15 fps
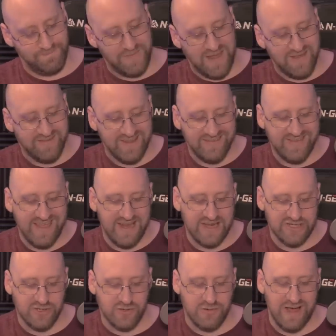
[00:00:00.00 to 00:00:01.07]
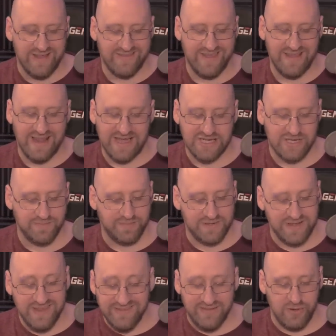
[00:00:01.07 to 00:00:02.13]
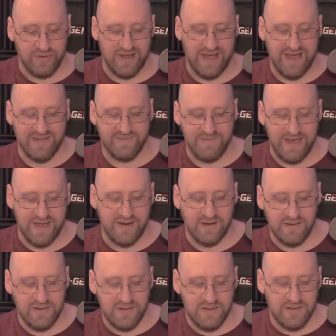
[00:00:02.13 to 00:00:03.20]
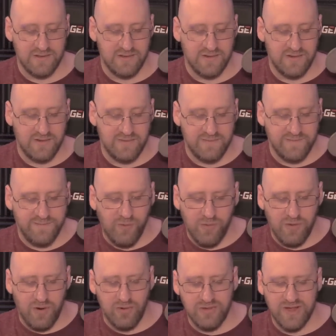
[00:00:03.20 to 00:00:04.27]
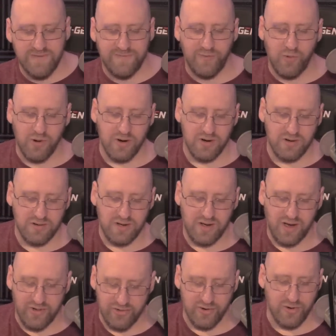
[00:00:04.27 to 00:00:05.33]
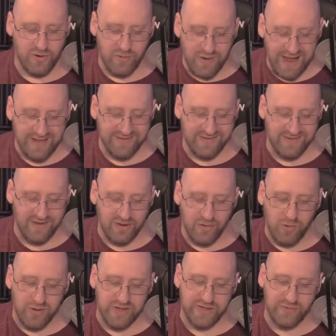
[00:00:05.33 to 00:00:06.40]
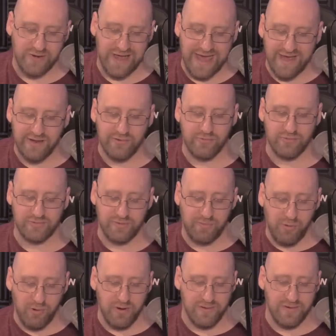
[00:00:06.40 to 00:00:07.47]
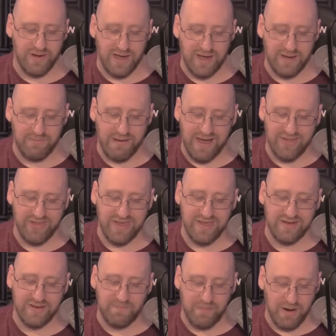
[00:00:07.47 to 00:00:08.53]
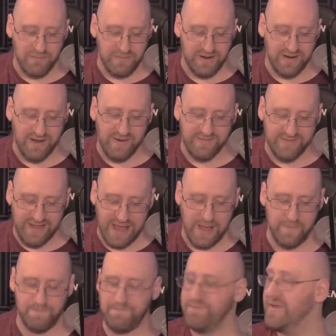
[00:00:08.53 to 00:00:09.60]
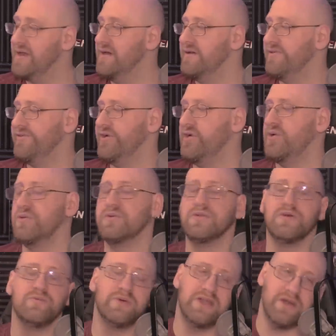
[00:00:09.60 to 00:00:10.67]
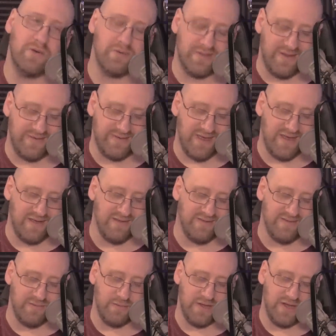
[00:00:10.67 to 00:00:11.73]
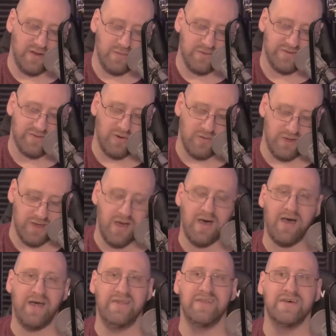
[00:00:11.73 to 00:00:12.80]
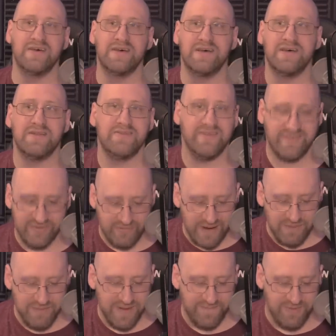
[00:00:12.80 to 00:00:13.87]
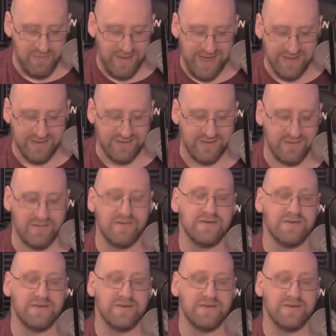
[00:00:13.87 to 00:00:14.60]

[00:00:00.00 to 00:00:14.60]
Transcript: Since the initial arrest, the election police unit has made four, only four other arrests, according to an annual report uh, by the Department of State. So we know what this is. We know what's going on. This is red meat for the base.